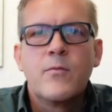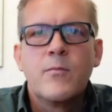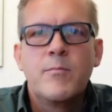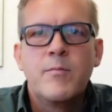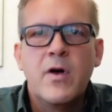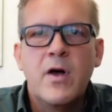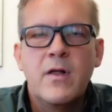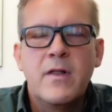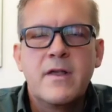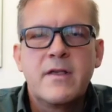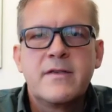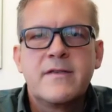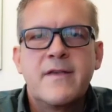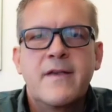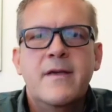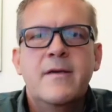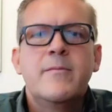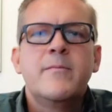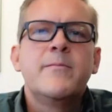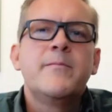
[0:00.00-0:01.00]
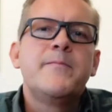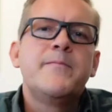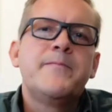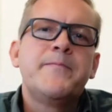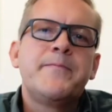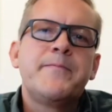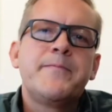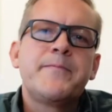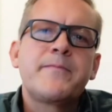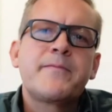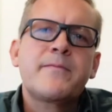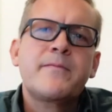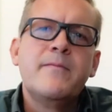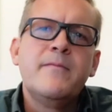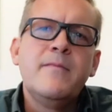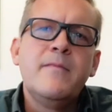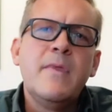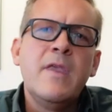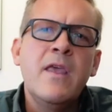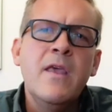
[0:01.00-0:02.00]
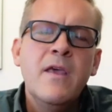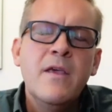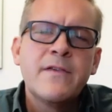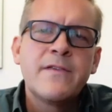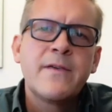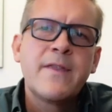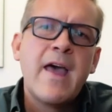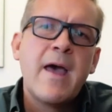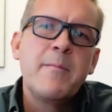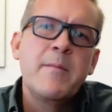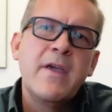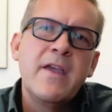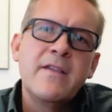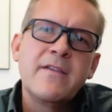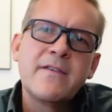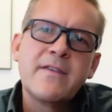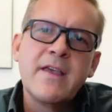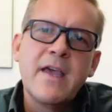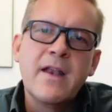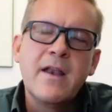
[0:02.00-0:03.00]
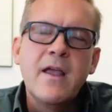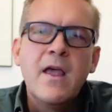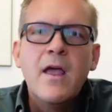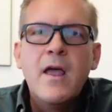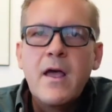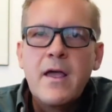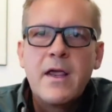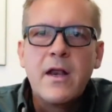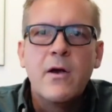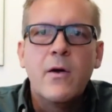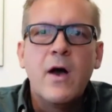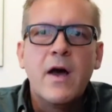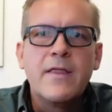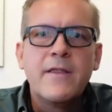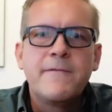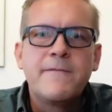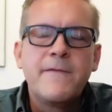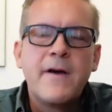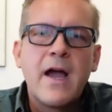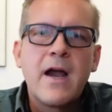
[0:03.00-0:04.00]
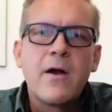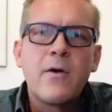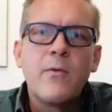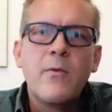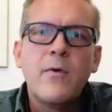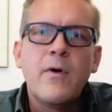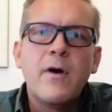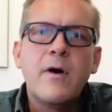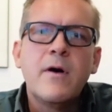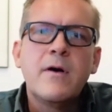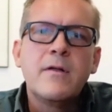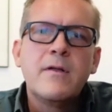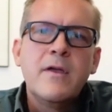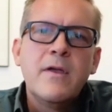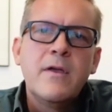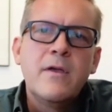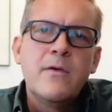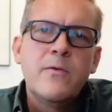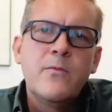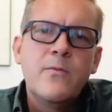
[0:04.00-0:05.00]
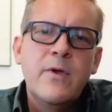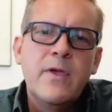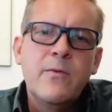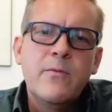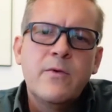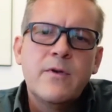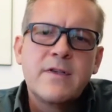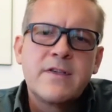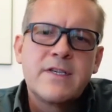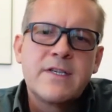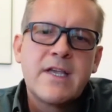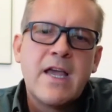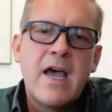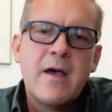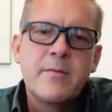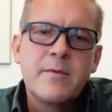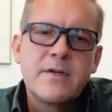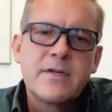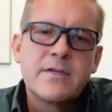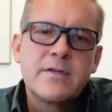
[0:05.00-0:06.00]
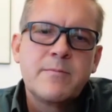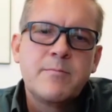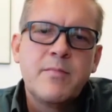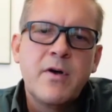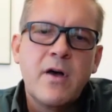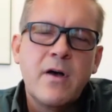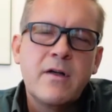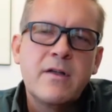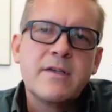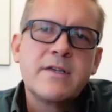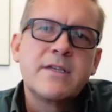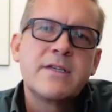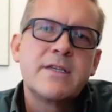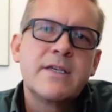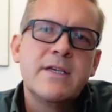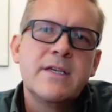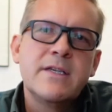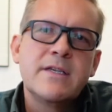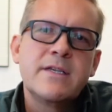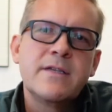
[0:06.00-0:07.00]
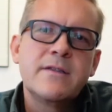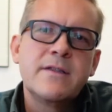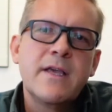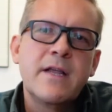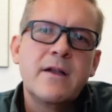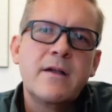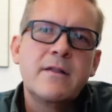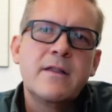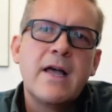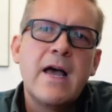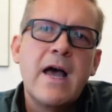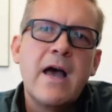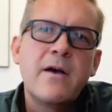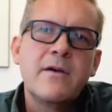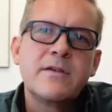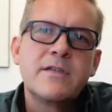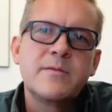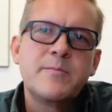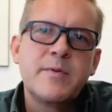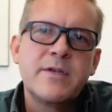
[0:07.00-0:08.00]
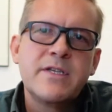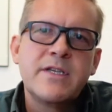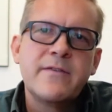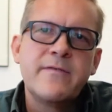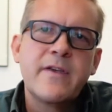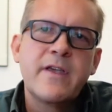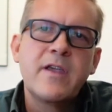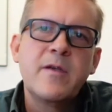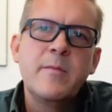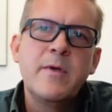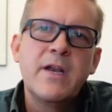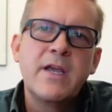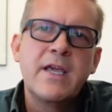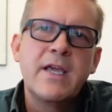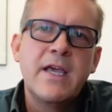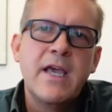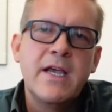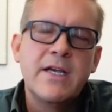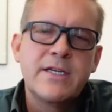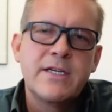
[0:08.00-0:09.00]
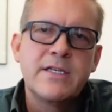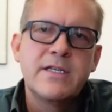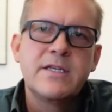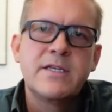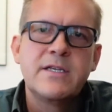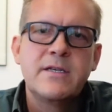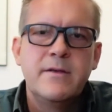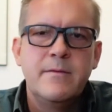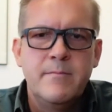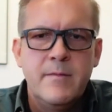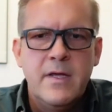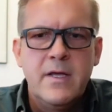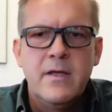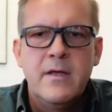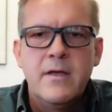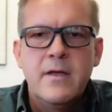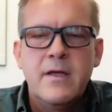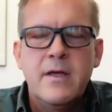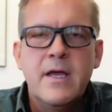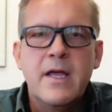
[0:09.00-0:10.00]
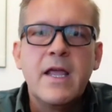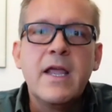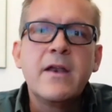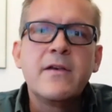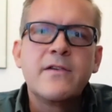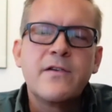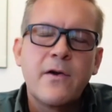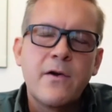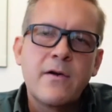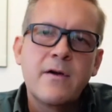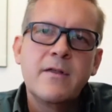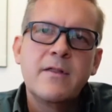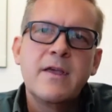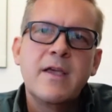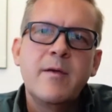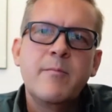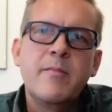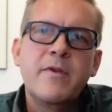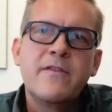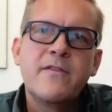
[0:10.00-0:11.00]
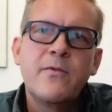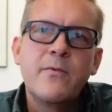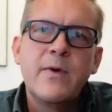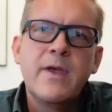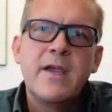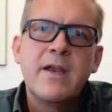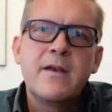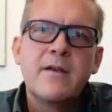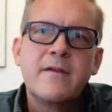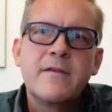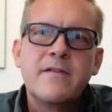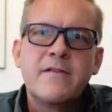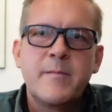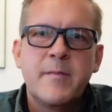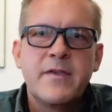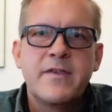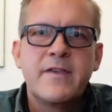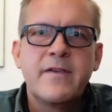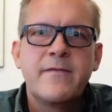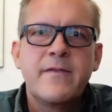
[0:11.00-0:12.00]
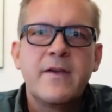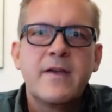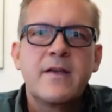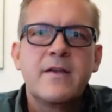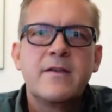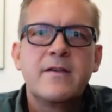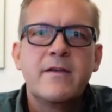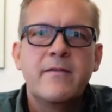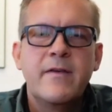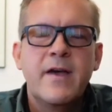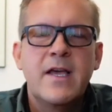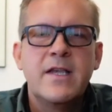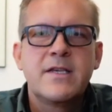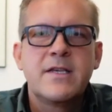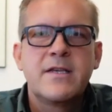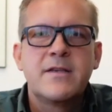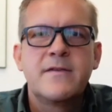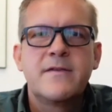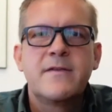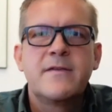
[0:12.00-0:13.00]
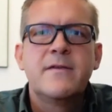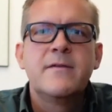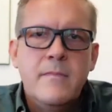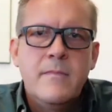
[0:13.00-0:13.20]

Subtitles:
policy. So that means that, on the firewall, we will establish policies that allow specific communications internally between specific devices.